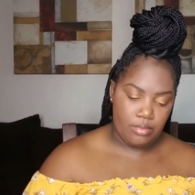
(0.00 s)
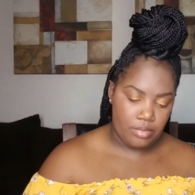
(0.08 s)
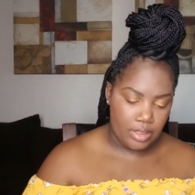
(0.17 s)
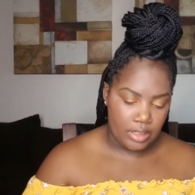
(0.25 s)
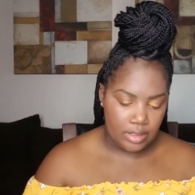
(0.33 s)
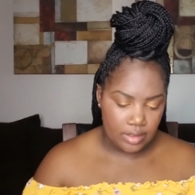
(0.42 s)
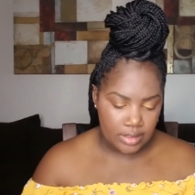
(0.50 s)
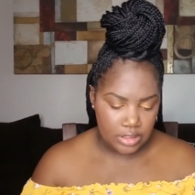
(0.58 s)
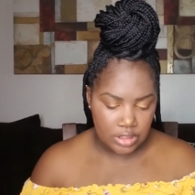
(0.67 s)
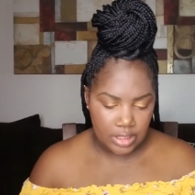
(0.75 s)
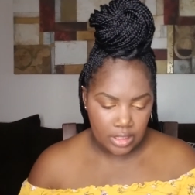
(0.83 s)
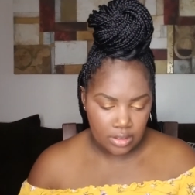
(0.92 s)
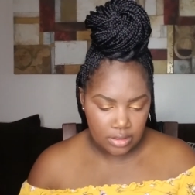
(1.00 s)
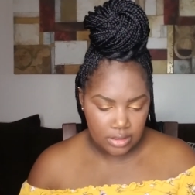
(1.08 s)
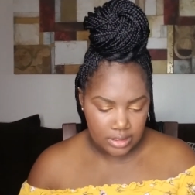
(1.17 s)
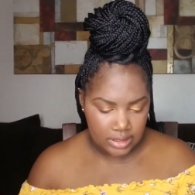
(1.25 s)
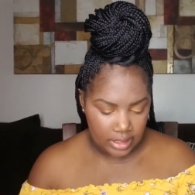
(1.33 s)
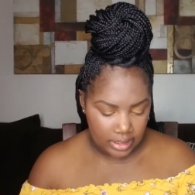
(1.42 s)
But let's check on
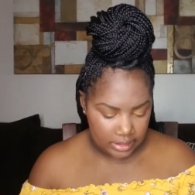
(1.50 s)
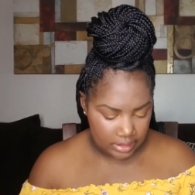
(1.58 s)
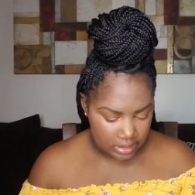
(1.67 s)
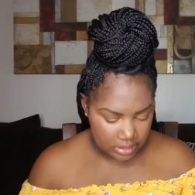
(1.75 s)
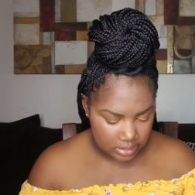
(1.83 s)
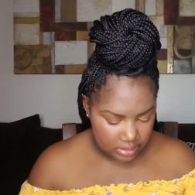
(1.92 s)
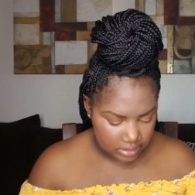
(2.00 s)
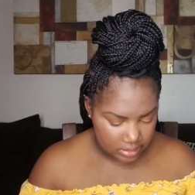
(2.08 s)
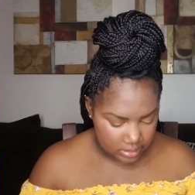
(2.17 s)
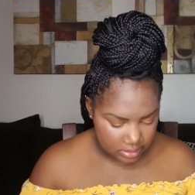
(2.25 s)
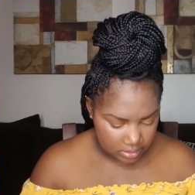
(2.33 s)
these eyelashes.